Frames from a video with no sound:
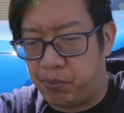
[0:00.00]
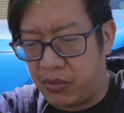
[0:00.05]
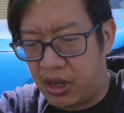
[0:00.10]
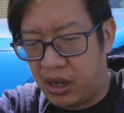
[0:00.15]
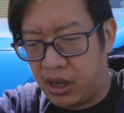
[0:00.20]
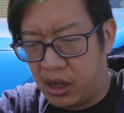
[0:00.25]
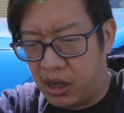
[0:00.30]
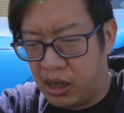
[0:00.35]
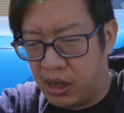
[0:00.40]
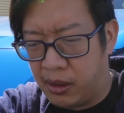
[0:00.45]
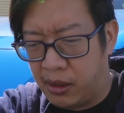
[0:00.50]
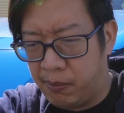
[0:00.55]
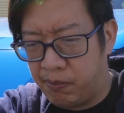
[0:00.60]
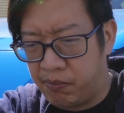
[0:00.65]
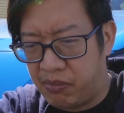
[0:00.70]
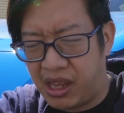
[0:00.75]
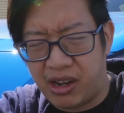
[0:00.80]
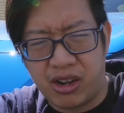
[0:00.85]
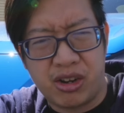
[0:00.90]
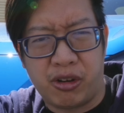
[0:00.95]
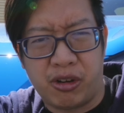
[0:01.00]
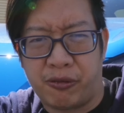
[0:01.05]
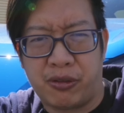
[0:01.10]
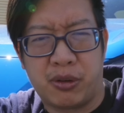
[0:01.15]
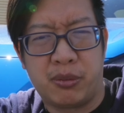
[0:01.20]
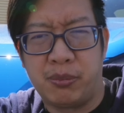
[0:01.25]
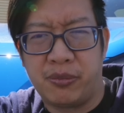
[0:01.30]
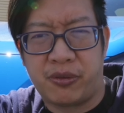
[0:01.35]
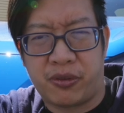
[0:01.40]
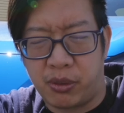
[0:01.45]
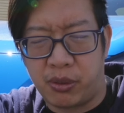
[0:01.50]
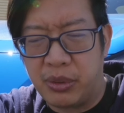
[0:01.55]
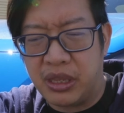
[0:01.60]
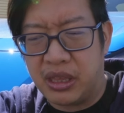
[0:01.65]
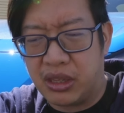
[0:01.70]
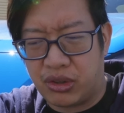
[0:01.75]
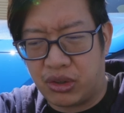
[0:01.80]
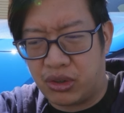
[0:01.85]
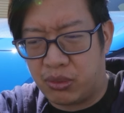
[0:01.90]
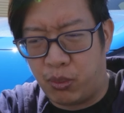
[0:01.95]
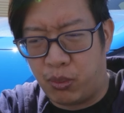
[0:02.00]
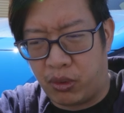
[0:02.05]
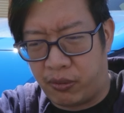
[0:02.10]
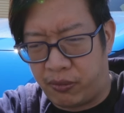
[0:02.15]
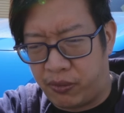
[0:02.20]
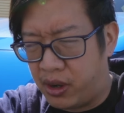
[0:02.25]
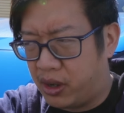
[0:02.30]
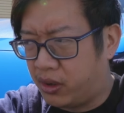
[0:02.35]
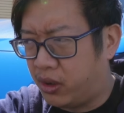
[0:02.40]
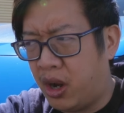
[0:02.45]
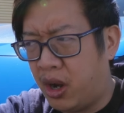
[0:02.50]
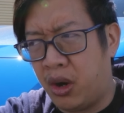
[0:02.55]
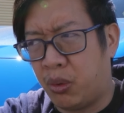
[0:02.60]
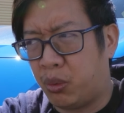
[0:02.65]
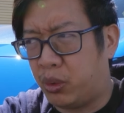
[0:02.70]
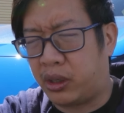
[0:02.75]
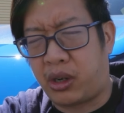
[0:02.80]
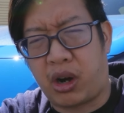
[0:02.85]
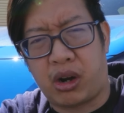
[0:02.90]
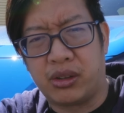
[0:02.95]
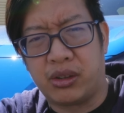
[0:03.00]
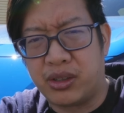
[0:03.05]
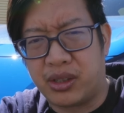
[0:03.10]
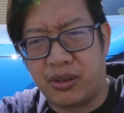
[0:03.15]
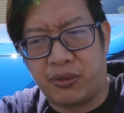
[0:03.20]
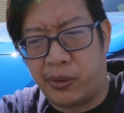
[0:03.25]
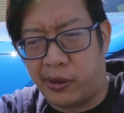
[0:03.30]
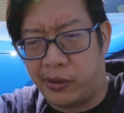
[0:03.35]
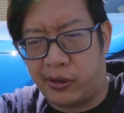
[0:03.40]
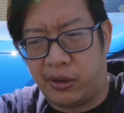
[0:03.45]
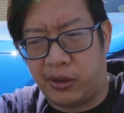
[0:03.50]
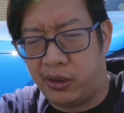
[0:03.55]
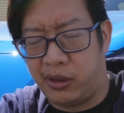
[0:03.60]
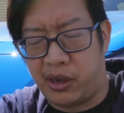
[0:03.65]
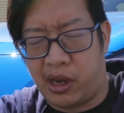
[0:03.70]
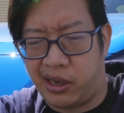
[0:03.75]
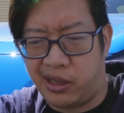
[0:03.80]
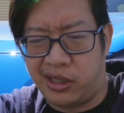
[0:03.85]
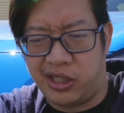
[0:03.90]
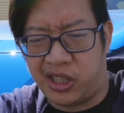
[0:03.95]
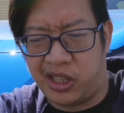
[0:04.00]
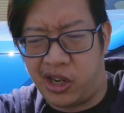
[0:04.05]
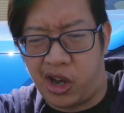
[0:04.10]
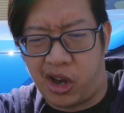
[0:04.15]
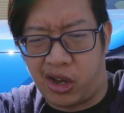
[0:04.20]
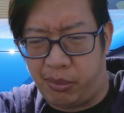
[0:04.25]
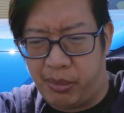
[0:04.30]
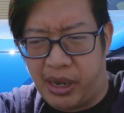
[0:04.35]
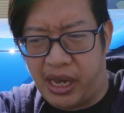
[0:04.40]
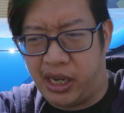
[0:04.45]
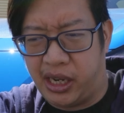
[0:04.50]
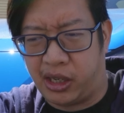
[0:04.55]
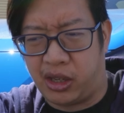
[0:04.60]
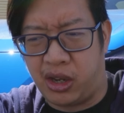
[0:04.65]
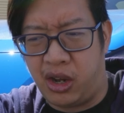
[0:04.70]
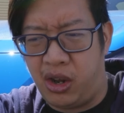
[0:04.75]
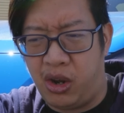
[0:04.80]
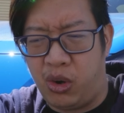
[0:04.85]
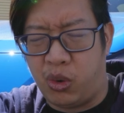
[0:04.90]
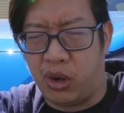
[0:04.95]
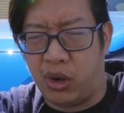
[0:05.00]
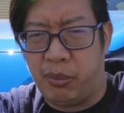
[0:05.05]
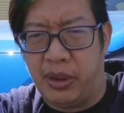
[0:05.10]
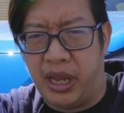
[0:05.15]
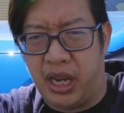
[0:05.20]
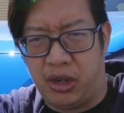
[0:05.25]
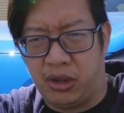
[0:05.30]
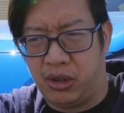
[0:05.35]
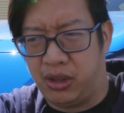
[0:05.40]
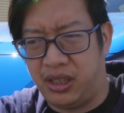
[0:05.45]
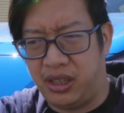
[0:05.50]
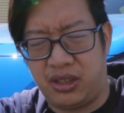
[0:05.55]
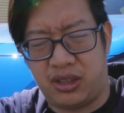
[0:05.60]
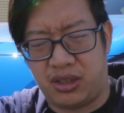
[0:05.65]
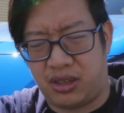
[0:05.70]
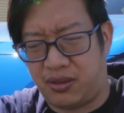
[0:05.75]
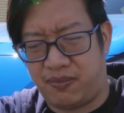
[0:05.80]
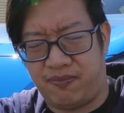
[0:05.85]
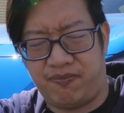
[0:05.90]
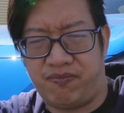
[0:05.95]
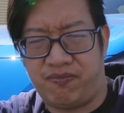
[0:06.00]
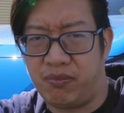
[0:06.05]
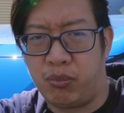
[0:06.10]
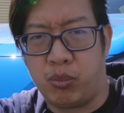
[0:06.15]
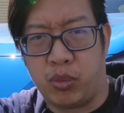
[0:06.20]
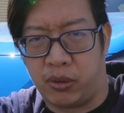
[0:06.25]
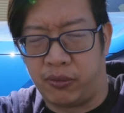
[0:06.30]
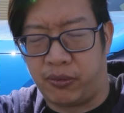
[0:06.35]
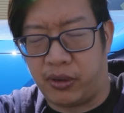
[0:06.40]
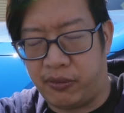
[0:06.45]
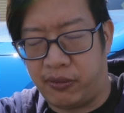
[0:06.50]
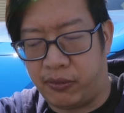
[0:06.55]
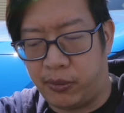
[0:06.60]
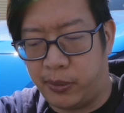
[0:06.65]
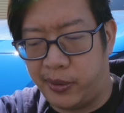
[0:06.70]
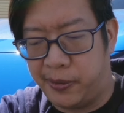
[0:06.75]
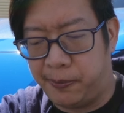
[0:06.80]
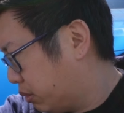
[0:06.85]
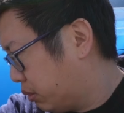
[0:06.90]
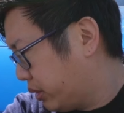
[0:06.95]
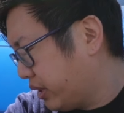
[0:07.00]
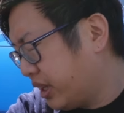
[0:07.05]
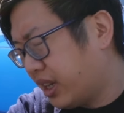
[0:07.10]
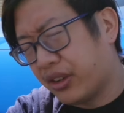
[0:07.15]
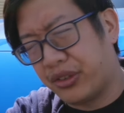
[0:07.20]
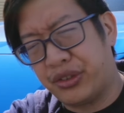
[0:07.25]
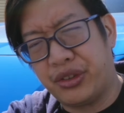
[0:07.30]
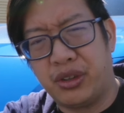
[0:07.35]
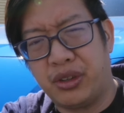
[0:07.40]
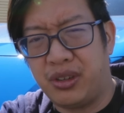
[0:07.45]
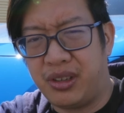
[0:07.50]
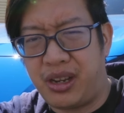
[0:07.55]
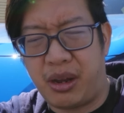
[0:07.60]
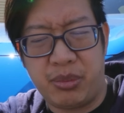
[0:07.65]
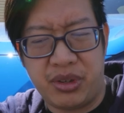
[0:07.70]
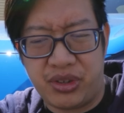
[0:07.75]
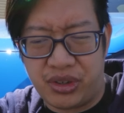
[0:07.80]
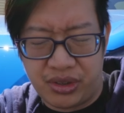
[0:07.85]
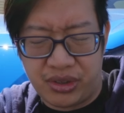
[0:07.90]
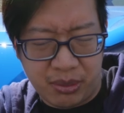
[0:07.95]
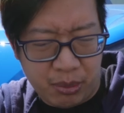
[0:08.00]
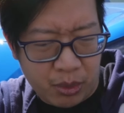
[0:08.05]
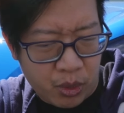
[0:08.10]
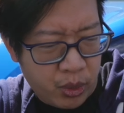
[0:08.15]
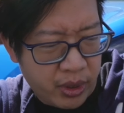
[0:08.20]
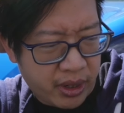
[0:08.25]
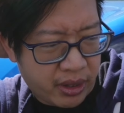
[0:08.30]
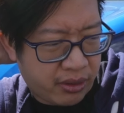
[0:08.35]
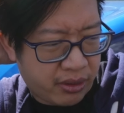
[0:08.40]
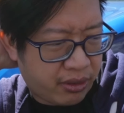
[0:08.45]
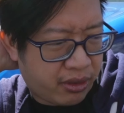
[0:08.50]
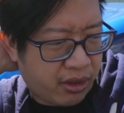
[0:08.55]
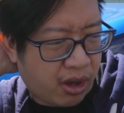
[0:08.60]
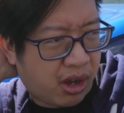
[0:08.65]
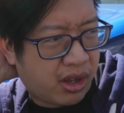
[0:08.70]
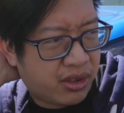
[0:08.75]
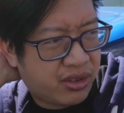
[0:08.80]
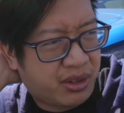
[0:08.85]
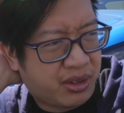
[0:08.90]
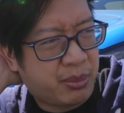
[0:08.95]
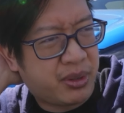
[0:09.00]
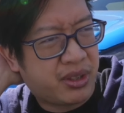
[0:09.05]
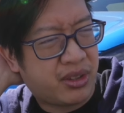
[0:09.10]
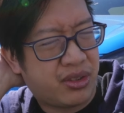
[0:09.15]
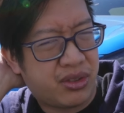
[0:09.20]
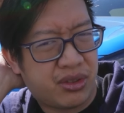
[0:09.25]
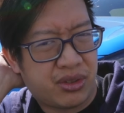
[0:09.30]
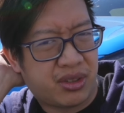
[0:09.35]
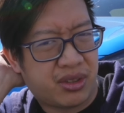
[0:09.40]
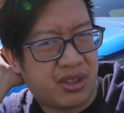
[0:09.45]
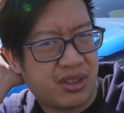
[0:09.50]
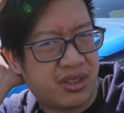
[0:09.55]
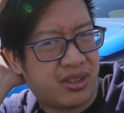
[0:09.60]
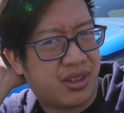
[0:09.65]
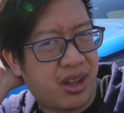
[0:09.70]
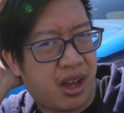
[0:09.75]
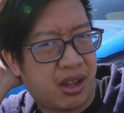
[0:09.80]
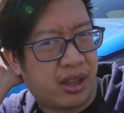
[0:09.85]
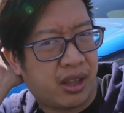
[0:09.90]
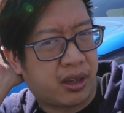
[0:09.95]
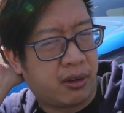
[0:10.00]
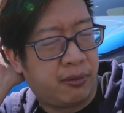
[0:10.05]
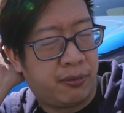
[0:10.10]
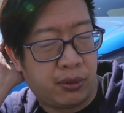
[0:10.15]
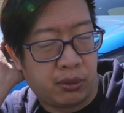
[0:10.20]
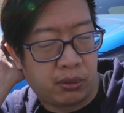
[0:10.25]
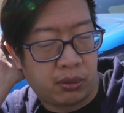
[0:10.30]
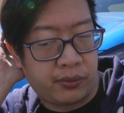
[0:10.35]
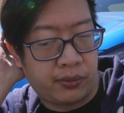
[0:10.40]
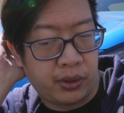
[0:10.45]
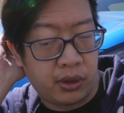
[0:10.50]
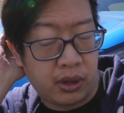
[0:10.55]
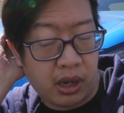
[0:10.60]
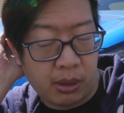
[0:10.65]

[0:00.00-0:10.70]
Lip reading: I don't know, for me that's just more fun, regardless of whether or not it's an automatic or manual. It's just more fun for me. But yeah, so I mean, just some quick thoughts. I mean, this is not like a full review.